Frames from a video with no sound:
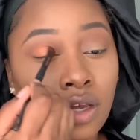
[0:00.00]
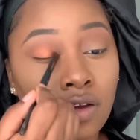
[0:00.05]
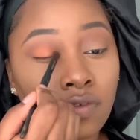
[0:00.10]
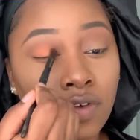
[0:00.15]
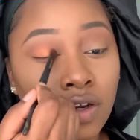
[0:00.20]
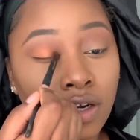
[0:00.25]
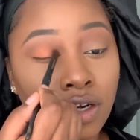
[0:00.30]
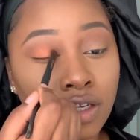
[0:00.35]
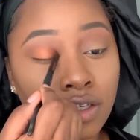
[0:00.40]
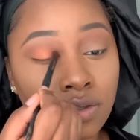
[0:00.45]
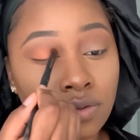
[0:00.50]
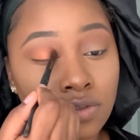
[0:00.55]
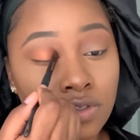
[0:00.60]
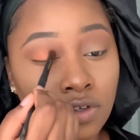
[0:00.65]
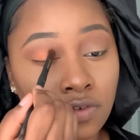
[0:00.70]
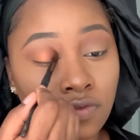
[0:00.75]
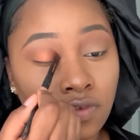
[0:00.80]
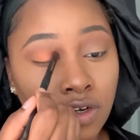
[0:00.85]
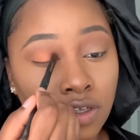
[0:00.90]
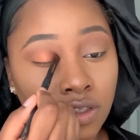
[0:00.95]
a very
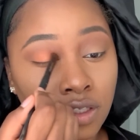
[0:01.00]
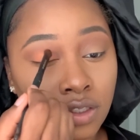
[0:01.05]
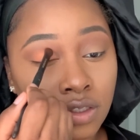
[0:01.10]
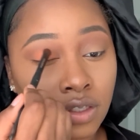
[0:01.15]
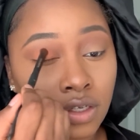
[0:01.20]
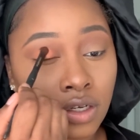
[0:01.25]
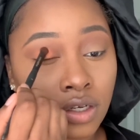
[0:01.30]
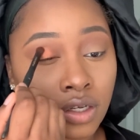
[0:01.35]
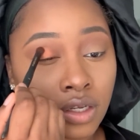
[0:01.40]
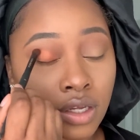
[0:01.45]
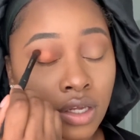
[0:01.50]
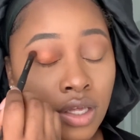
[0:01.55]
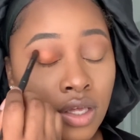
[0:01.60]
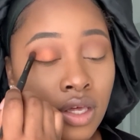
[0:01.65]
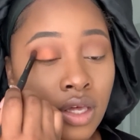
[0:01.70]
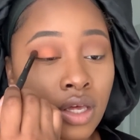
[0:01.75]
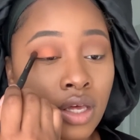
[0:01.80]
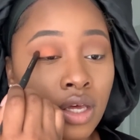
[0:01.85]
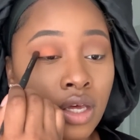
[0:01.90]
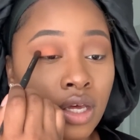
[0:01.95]
user-friendly look,
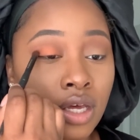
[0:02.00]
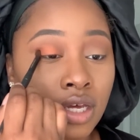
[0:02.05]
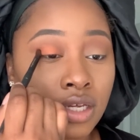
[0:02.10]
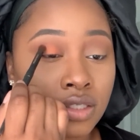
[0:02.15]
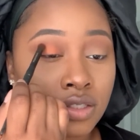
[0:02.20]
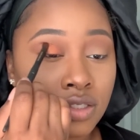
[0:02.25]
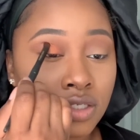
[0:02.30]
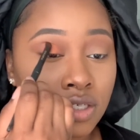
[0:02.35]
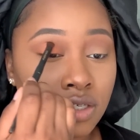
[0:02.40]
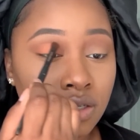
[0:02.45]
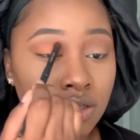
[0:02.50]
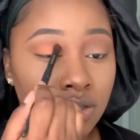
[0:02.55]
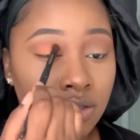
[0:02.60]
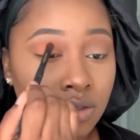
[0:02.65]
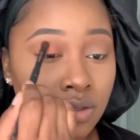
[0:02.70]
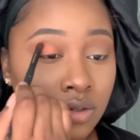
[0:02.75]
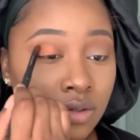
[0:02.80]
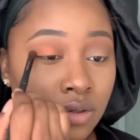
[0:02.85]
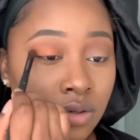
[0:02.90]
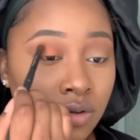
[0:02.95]
and
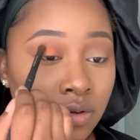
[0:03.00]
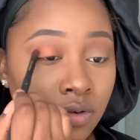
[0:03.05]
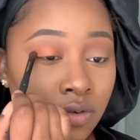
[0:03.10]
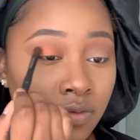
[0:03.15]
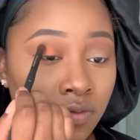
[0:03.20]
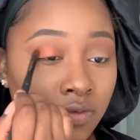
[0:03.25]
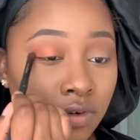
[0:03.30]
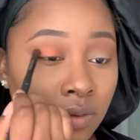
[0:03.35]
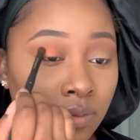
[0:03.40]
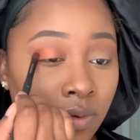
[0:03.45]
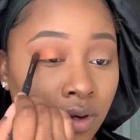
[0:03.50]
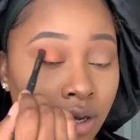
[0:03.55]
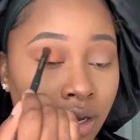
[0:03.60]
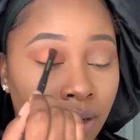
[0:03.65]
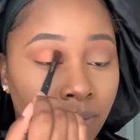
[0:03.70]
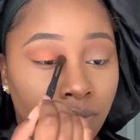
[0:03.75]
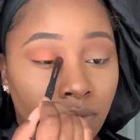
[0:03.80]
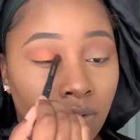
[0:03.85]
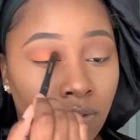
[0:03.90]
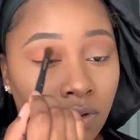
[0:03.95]
two, for what
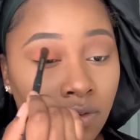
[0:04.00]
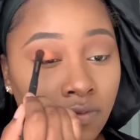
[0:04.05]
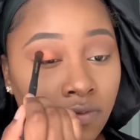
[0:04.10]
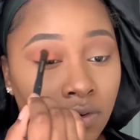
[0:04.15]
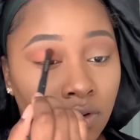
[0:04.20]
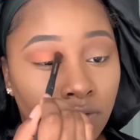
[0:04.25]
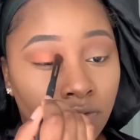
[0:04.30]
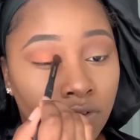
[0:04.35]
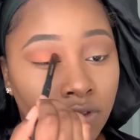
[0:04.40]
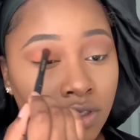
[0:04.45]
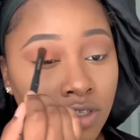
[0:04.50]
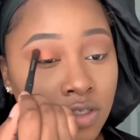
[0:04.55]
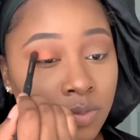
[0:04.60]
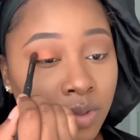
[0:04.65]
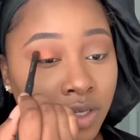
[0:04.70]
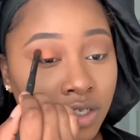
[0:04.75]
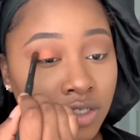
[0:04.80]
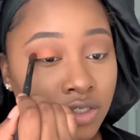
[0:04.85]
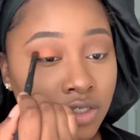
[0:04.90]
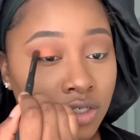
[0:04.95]
I'm going for these
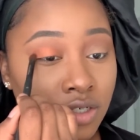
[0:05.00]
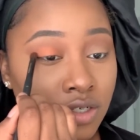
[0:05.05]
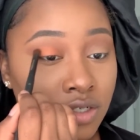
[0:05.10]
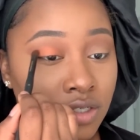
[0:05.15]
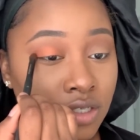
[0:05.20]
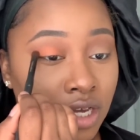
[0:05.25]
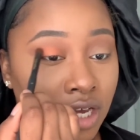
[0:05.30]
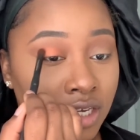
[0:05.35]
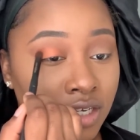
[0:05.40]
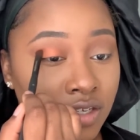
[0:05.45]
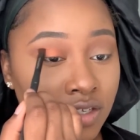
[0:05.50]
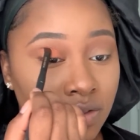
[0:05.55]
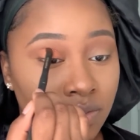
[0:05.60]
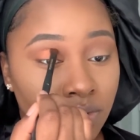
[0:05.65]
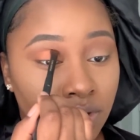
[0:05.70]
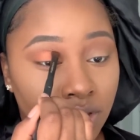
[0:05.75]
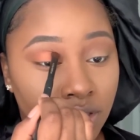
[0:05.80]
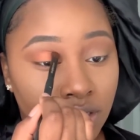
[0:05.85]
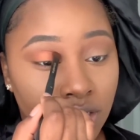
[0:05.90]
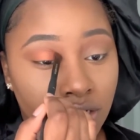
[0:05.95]
pictures, I just
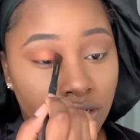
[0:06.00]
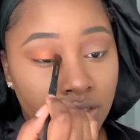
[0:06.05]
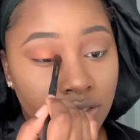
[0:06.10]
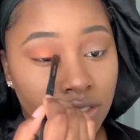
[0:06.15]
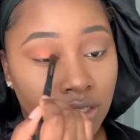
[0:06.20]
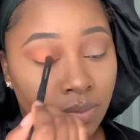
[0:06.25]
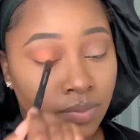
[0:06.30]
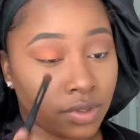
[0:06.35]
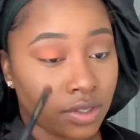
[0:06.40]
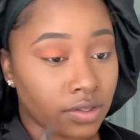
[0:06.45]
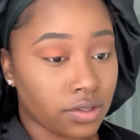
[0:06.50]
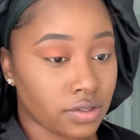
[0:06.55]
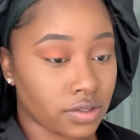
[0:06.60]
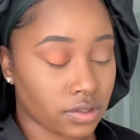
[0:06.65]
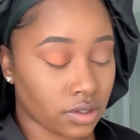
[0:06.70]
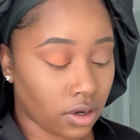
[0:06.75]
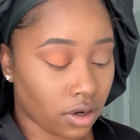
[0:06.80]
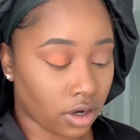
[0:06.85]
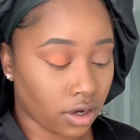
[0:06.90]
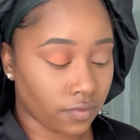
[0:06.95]
really needed something
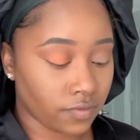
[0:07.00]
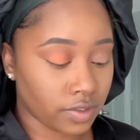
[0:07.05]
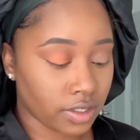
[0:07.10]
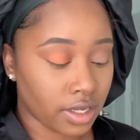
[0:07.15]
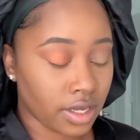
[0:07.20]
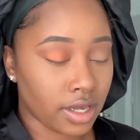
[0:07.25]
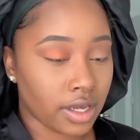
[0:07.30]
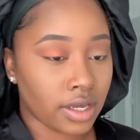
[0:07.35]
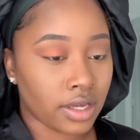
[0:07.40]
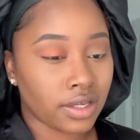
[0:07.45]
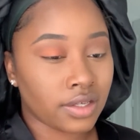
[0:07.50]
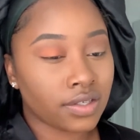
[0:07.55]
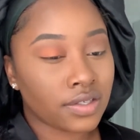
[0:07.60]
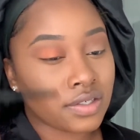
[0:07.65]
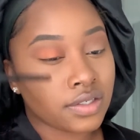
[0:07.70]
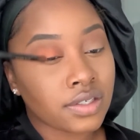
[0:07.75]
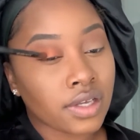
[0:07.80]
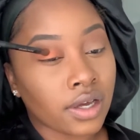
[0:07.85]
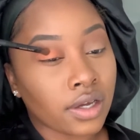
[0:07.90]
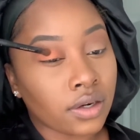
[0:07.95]
soft,
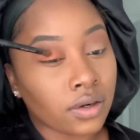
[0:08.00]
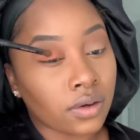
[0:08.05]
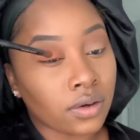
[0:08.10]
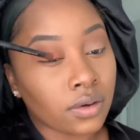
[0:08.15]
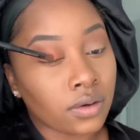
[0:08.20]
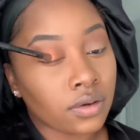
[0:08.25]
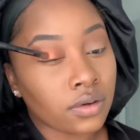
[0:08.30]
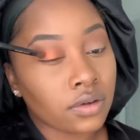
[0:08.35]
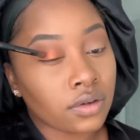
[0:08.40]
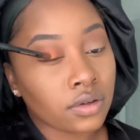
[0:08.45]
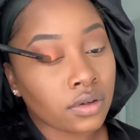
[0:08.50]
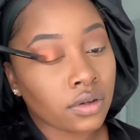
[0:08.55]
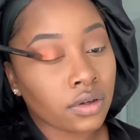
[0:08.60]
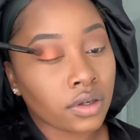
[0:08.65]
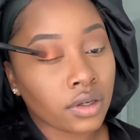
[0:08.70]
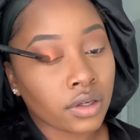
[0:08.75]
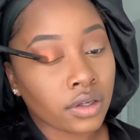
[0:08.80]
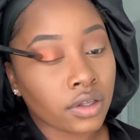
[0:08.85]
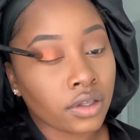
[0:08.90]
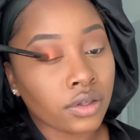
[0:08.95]
subtle,
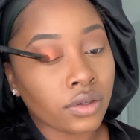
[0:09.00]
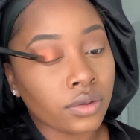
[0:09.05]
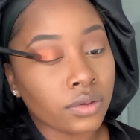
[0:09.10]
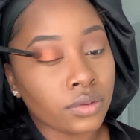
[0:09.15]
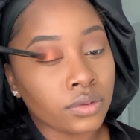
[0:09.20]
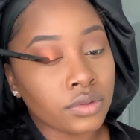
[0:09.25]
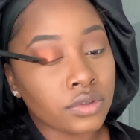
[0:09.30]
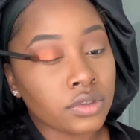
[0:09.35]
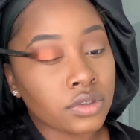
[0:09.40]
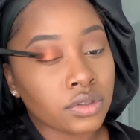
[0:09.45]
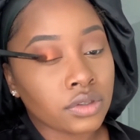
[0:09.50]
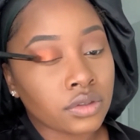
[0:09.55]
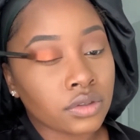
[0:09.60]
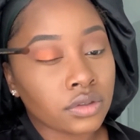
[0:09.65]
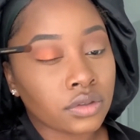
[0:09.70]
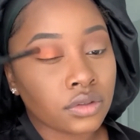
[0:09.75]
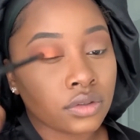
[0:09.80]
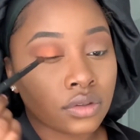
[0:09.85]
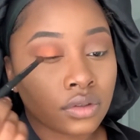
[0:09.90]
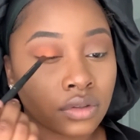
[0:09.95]
cute,
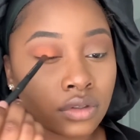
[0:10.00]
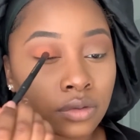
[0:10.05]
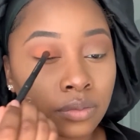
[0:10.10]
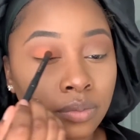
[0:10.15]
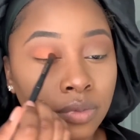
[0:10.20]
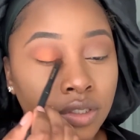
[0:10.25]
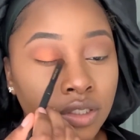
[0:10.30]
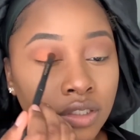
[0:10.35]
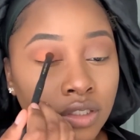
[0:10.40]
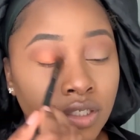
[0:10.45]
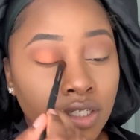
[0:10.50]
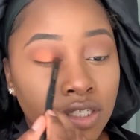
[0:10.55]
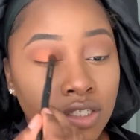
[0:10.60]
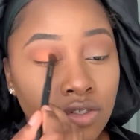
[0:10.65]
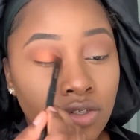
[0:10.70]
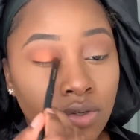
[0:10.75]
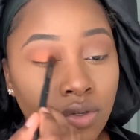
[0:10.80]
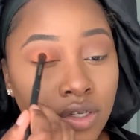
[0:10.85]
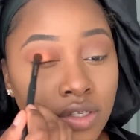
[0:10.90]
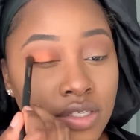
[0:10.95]
but
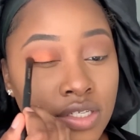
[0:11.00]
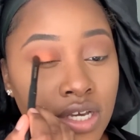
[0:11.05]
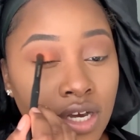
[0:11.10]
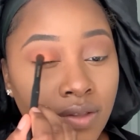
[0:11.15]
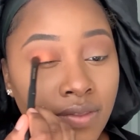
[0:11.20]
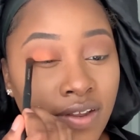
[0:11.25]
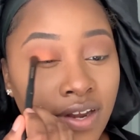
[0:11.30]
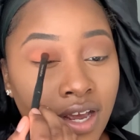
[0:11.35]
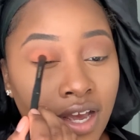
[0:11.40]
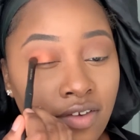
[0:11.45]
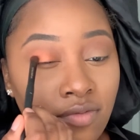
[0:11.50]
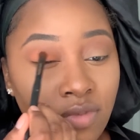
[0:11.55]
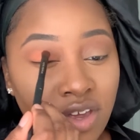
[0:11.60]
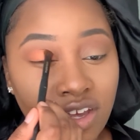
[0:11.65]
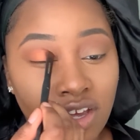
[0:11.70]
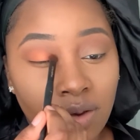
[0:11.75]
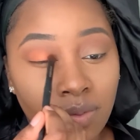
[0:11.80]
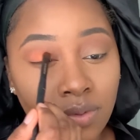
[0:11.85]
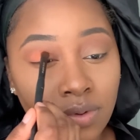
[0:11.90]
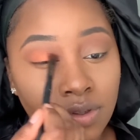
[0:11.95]
you can tell that I have
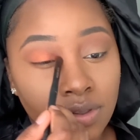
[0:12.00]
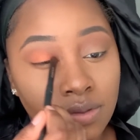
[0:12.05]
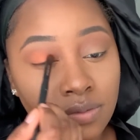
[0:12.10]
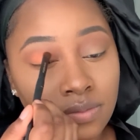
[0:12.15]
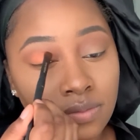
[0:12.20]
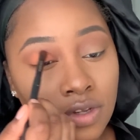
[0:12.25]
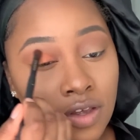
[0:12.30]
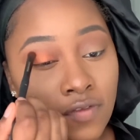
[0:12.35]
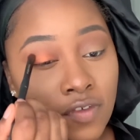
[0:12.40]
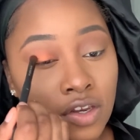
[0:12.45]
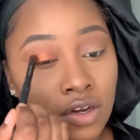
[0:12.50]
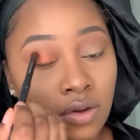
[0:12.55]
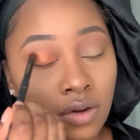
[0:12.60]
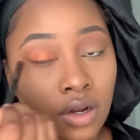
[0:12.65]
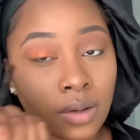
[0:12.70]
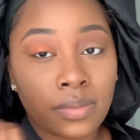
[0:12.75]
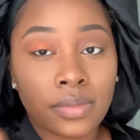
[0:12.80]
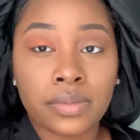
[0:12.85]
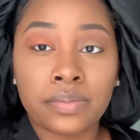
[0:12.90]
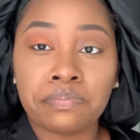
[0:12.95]
makeup on. You know,
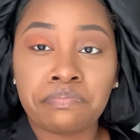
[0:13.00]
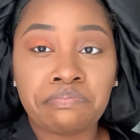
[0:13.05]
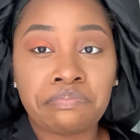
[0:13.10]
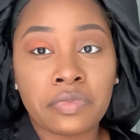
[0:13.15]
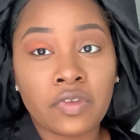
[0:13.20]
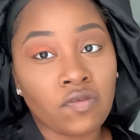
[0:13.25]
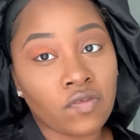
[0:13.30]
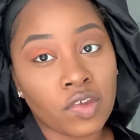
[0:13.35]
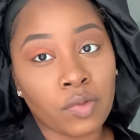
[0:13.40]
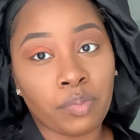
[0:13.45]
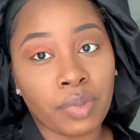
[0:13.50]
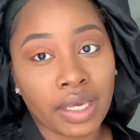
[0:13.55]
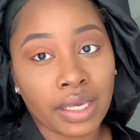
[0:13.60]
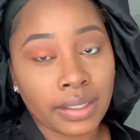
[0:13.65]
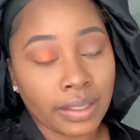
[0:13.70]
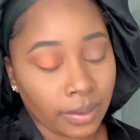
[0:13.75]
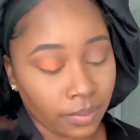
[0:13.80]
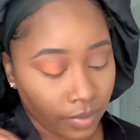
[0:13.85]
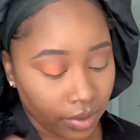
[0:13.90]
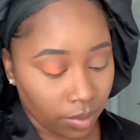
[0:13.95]
be
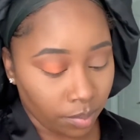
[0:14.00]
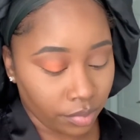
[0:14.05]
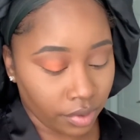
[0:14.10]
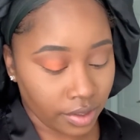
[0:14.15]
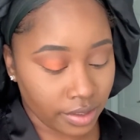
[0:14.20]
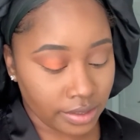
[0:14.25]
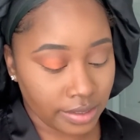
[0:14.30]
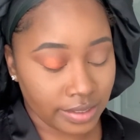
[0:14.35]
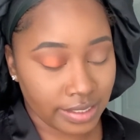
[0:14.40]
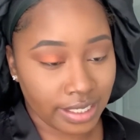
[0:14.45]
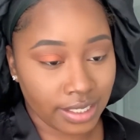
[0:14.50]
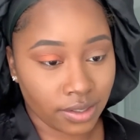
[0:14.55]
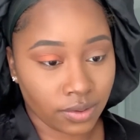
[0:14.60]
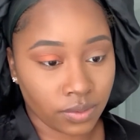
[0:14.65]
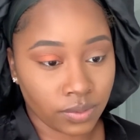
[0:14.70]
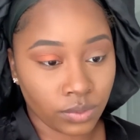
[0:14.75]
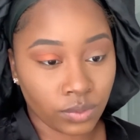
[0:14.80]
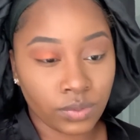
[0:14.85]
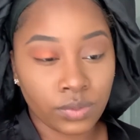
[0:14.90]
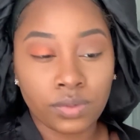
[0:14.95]
picking up when I'm putting anything
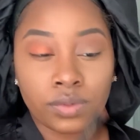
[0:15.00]
on.